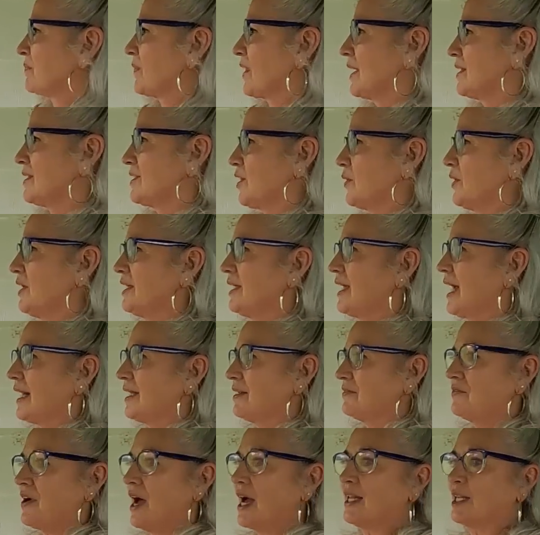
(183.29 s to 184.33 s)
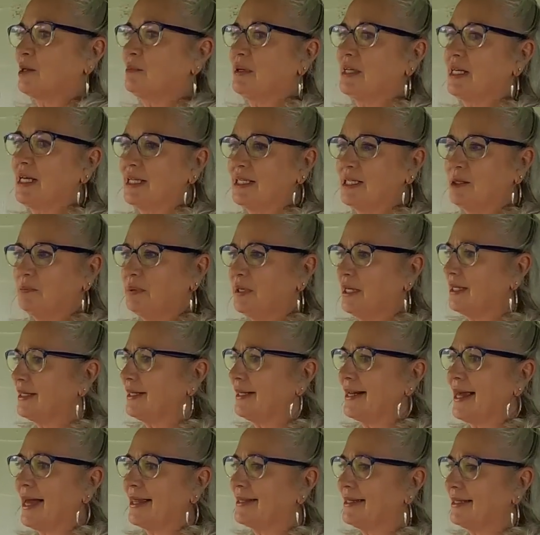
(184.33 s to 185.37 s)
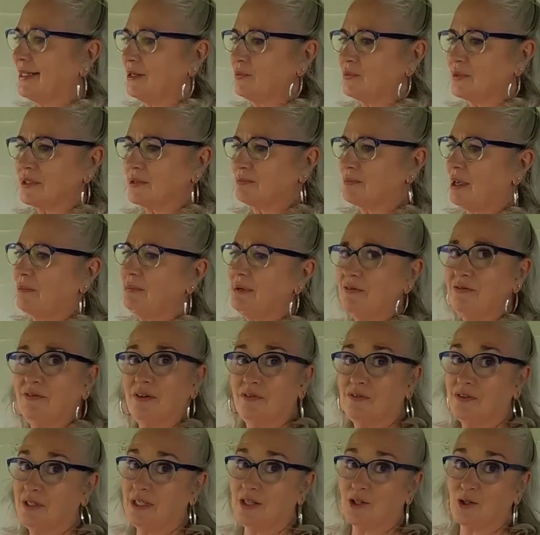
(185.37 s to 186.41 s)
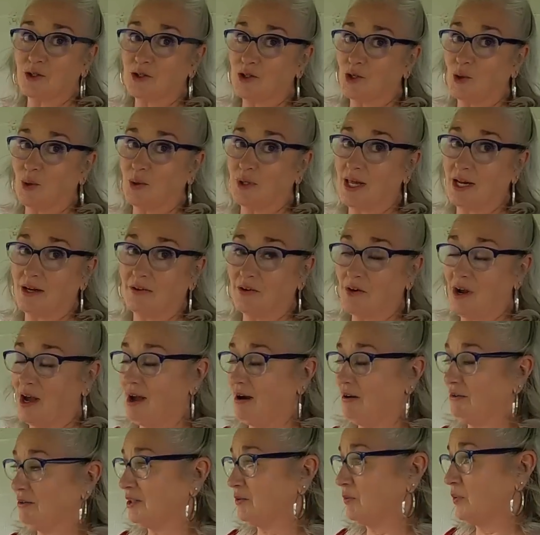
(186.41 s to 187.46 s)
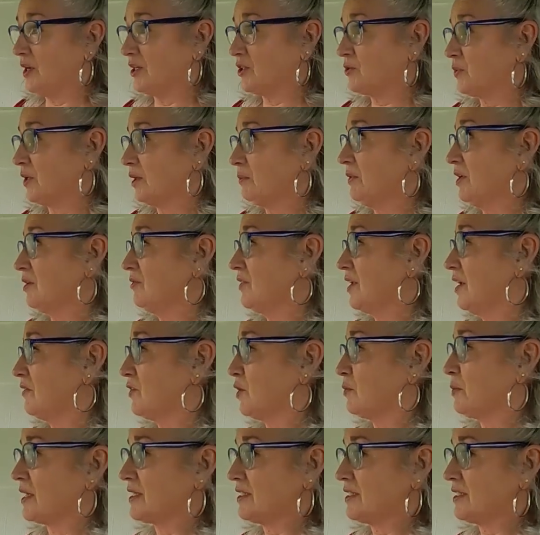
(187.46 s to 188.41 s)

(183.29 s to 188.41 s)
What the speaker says: And so he got to finally be independent, and I think he was maybe 50 years old. I don't know how old he was when he moved over there.